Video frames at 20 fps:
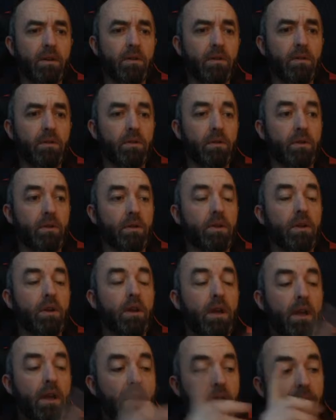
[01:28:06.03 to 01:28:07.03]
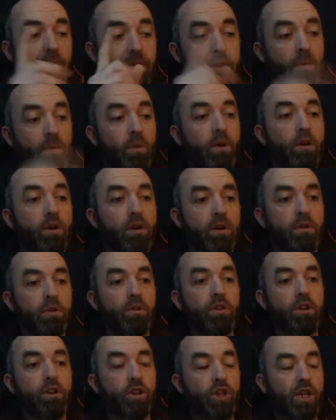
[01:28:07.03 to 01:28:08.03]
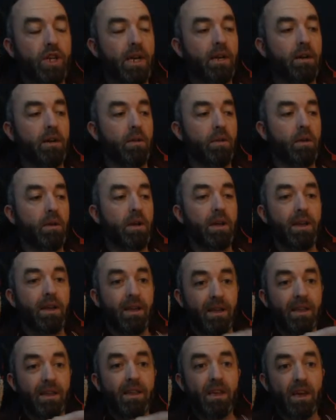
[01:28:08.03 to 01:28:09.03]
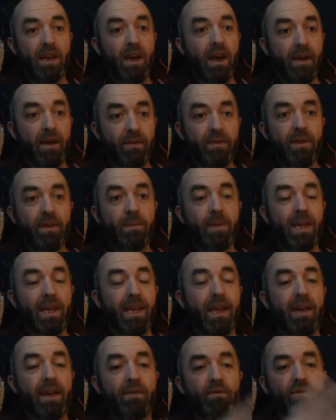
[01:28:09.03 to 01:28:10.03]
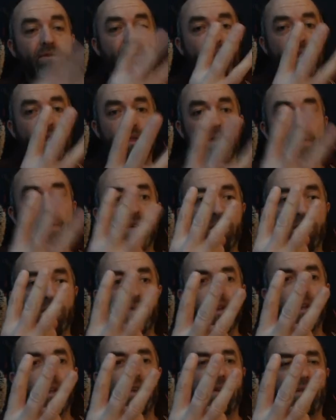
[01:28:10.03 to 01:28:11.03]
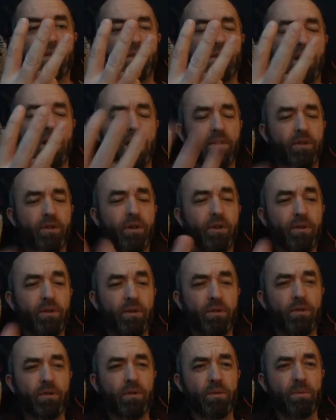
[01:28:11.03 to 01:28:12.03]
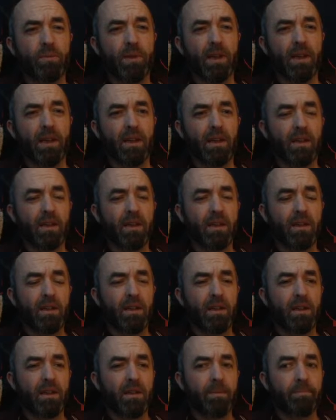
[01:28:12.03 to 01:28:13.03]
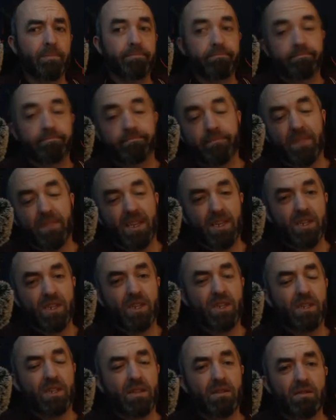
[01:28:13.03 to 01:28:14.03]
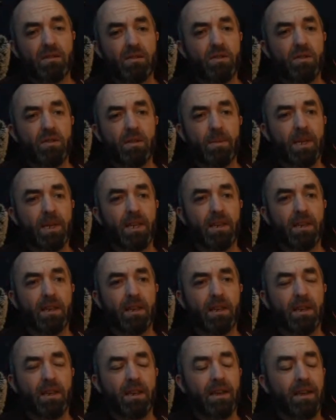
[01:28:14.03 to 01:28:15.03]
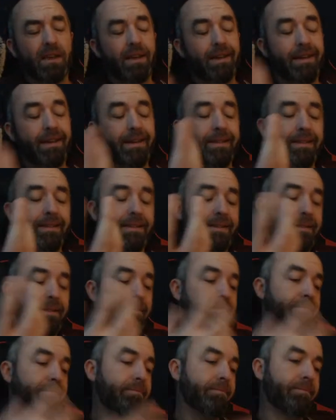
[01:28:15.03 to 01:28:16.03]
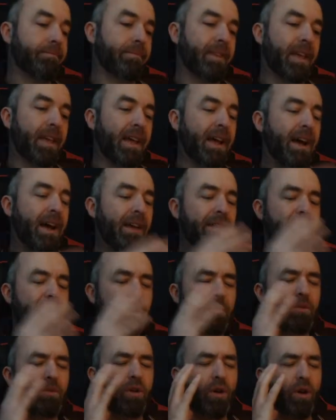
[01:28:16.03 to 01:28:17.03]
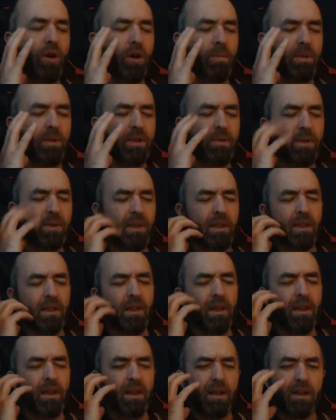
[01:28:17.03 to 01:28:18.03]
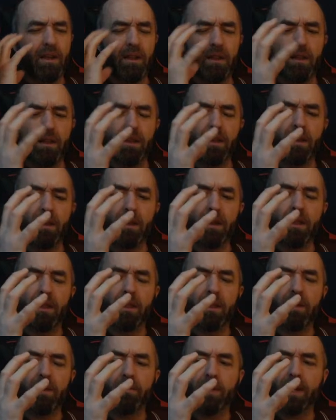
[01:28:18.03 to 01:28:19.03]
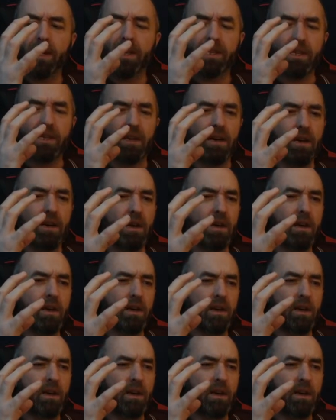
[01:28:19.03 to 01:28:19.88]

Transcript: look, if you want to grow your channel, you have to make every third video a doctor roleplay. That's just, do you know what I mean? And I think I'm caught between I love it as an art